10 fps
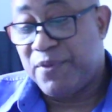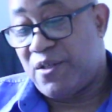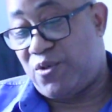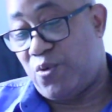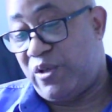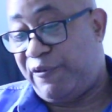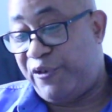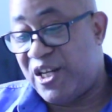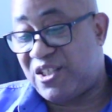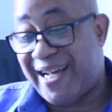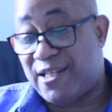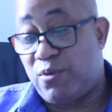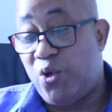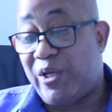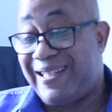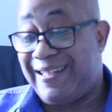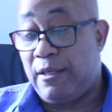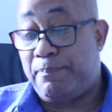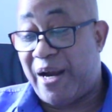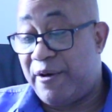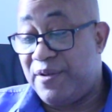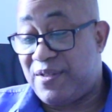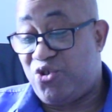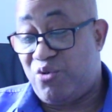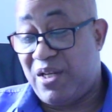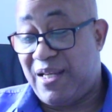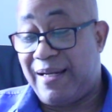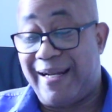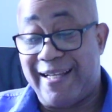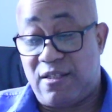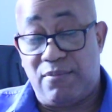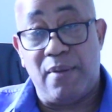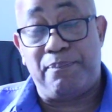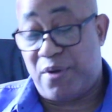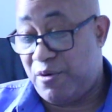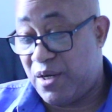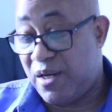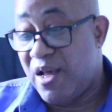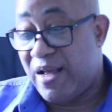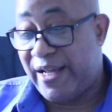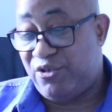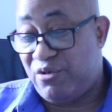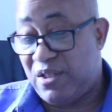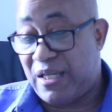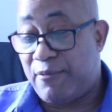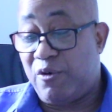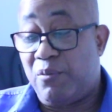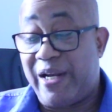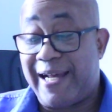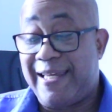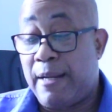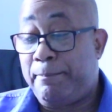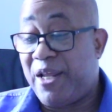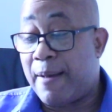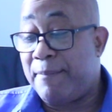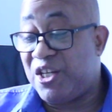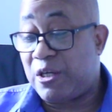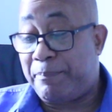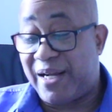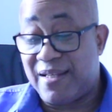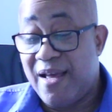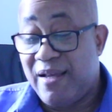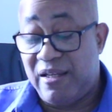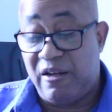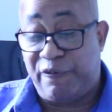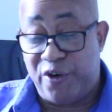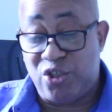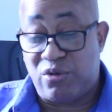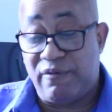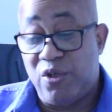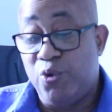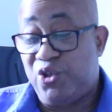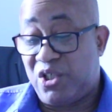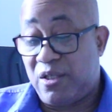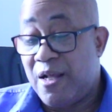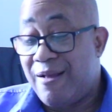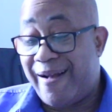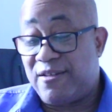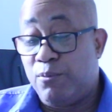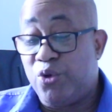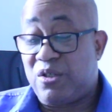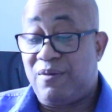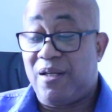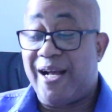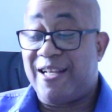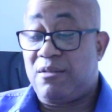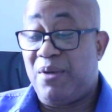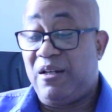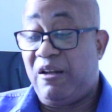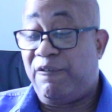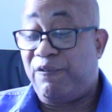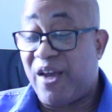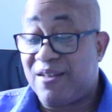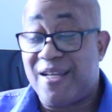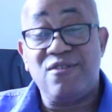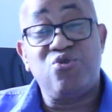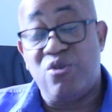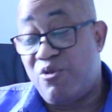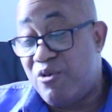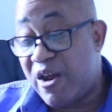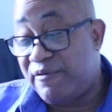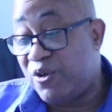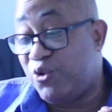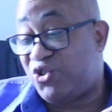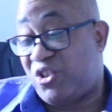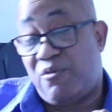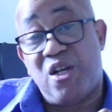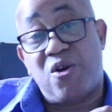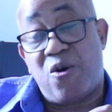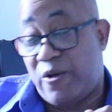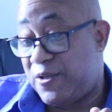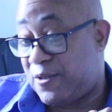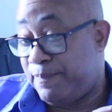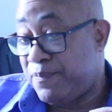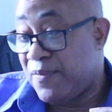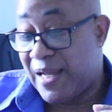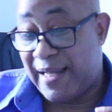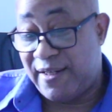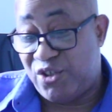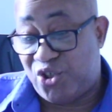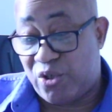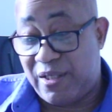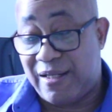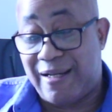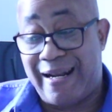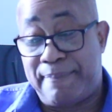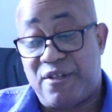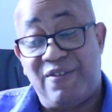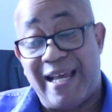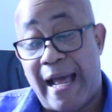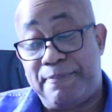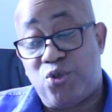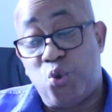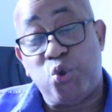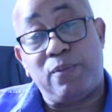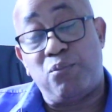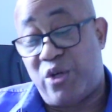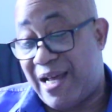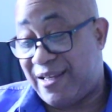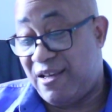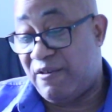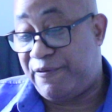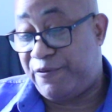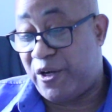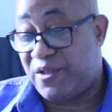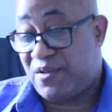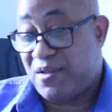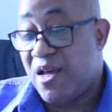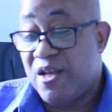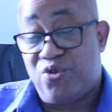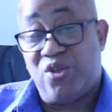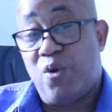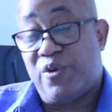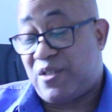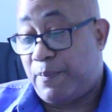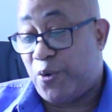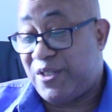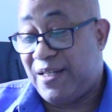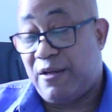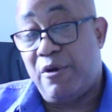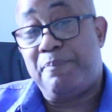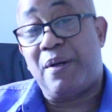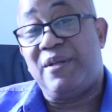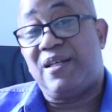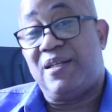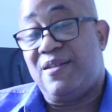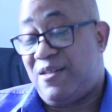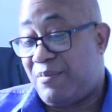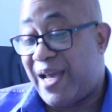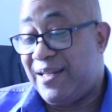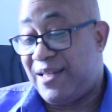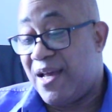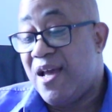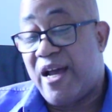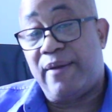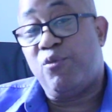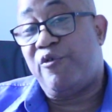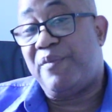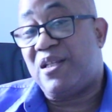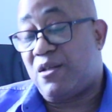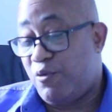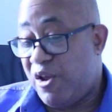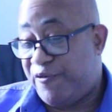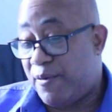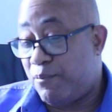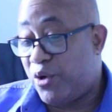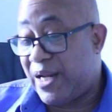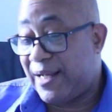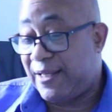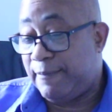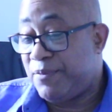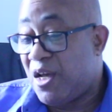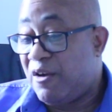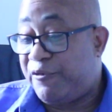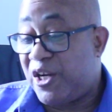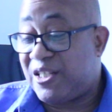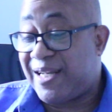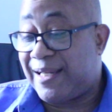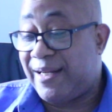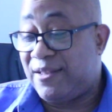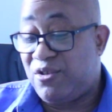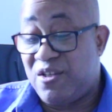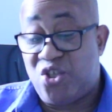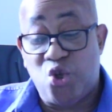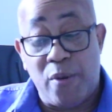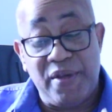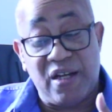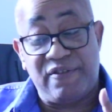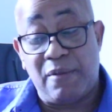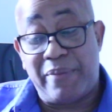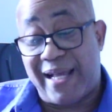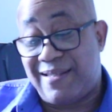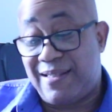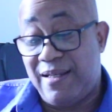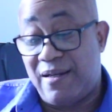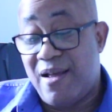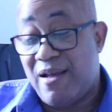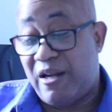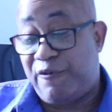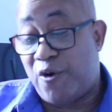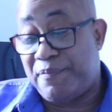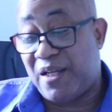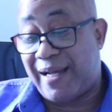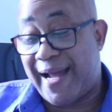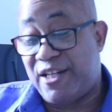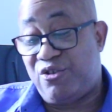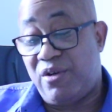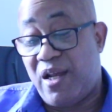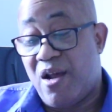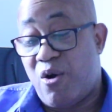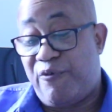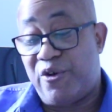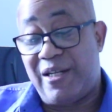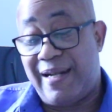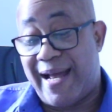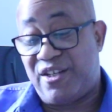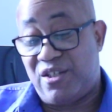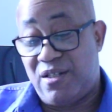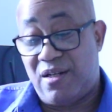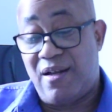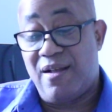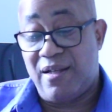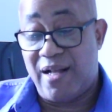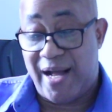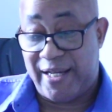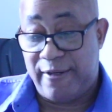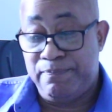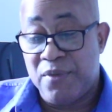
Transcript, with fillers: So the French Guards were located in Paris during the Enlightenment period and during the time of the monarchy and played a major part in the French Revolution as most of the guardsmen defected to the revolutionary cause and ensured the collapse of the absolute monarchy of France. So they were supporting the republicanism idea and movement away from monarchy. French Guard led to the storming of the Bastille and formed the cadre for the National Guard.